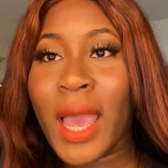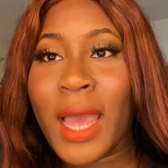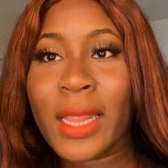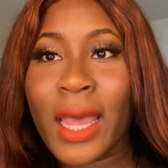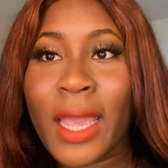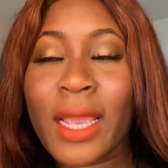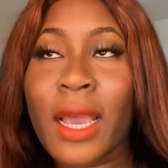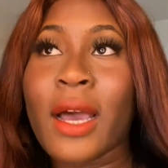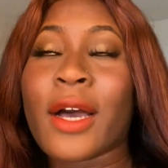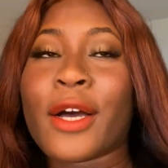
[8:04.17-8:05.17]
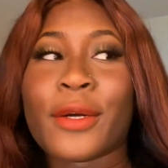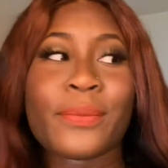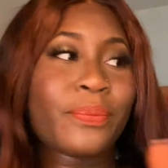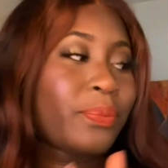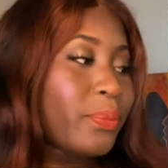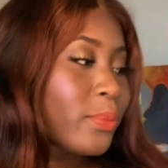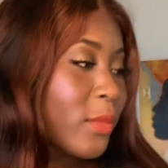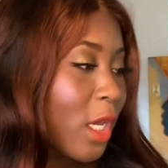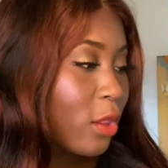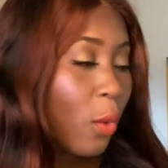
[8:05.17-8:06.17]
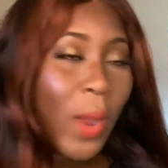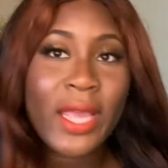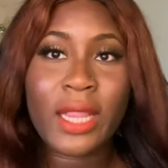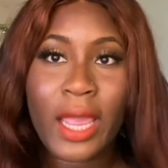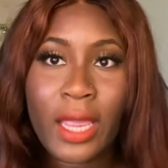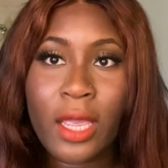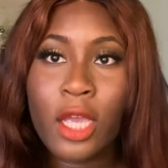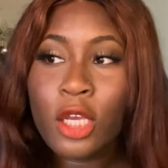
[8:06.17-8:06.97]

I like um, the white light.